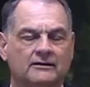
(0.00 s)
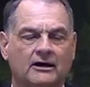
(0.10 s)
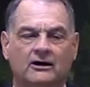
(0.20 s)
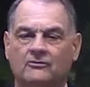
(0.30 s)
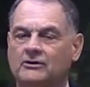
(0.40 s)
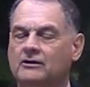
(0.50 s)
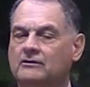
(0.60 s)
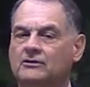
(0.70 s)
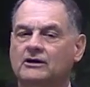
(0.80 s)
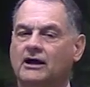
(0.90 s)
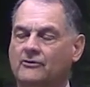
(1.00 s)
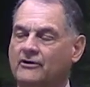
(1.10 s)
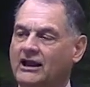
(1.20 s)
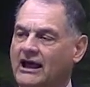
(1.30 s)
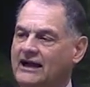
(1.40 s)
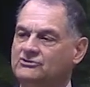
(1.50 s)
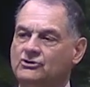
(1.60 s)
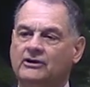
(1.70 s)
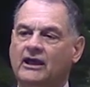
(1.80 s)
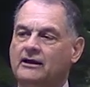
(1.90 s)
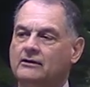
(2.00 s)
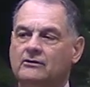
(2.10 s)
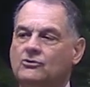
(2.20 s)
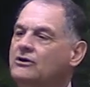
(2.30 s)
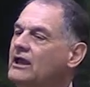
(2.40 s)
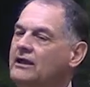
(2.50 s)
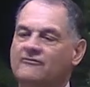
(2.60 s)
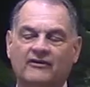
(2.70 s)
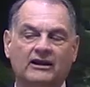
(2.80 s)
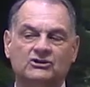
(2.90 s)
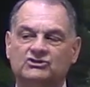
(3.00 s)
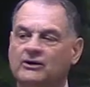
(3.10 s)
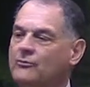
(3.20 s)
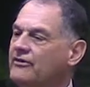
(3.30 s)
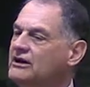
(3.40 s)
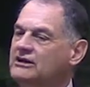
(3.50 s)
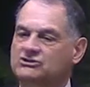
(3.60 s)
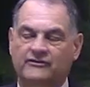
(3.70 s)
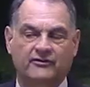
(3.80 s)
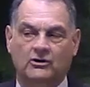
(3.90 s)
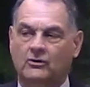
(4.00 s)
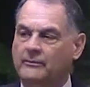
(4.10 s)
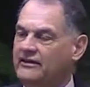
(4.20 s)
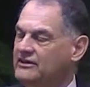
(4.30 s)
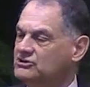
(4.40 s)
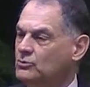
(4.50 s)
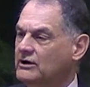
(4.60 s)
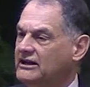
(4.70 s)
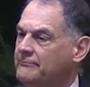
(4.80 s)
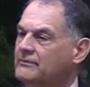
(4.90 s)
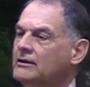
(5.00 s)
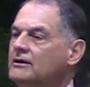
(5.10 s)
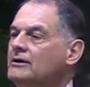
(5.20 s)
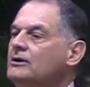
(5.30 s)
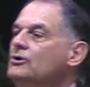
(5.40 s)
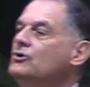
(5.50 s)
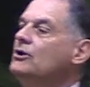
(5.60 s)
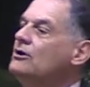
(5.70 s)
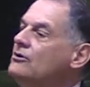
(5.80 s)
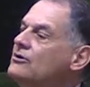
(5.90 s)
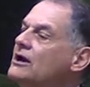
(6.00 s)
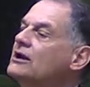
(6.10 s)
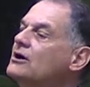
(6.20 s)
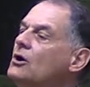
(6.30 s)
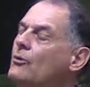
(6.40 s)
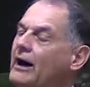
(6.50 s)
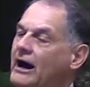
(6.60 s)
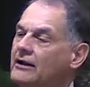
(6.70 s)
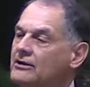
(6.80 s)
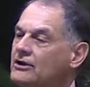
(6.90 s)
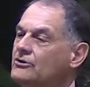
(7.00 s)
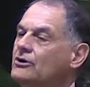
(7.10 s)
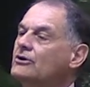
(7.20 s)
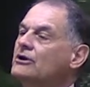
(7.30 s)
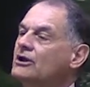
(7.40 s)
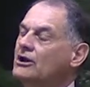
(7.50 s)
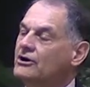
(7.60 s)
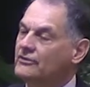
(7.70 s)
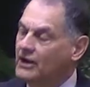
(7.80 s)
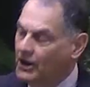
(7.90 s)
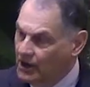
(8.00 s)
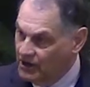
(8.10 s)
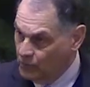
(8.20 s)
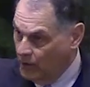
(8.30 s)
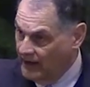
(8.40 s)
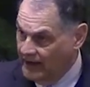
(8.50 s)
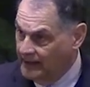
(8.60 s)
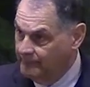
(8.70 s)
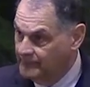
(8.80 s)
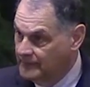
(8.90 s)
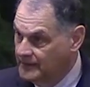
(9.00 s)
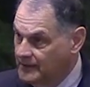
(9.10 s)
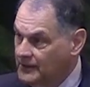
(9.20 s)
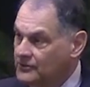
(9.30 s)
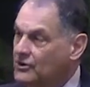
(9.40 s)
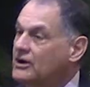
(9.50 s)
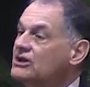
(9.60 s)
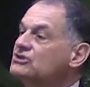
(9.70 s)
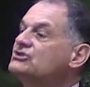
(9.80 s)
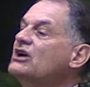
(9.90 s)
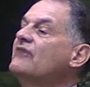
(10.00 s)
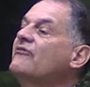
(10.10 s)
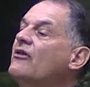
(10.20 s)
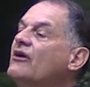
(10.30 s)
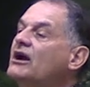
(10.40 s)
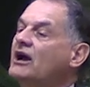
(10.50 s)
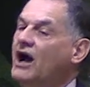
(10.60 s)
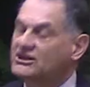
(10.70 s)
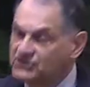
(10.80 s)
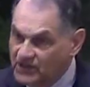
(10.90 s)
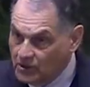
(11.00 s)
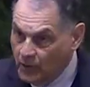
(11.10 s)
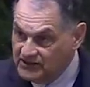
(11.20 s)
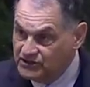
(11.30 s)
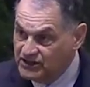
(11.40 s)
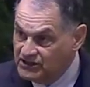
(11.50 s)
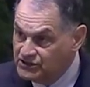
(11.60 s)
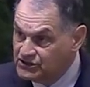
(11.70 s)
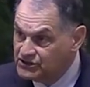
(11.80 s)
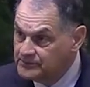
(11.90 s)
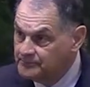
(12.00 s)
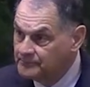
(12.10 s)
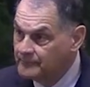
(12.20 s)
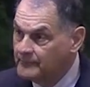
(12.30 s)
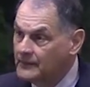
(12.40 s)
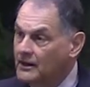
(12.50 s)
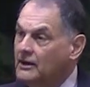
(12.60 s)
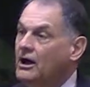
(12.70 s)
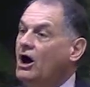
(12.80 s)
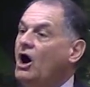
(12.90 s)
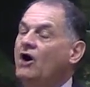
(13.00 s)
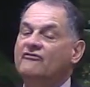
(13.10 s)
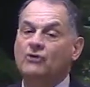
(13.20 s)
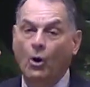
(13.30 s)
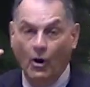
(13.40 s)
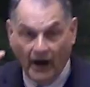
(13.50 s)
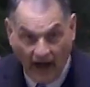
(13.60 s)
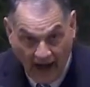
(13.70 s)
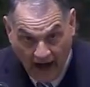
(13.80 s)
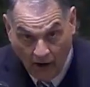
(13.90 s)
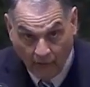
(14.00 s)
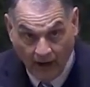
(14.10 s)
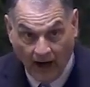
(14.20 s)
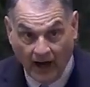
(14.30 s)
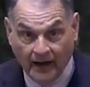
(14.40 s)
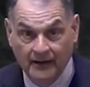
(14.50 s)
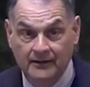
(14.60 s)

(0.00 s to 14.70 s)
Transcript: No, you, you got to realize you can't you can't fellowship with us if you're going to be this way. You got to go out and you're going to learn the hard way you're going to suffer the consequences of your error.